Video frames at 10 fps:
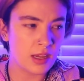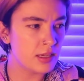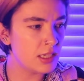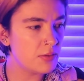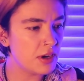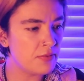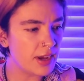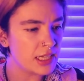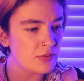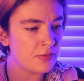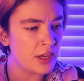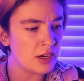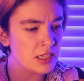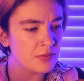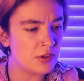See what advice
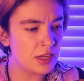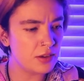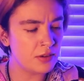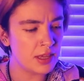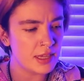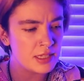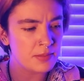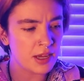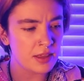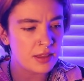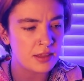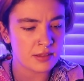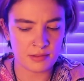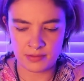there is for you in this month.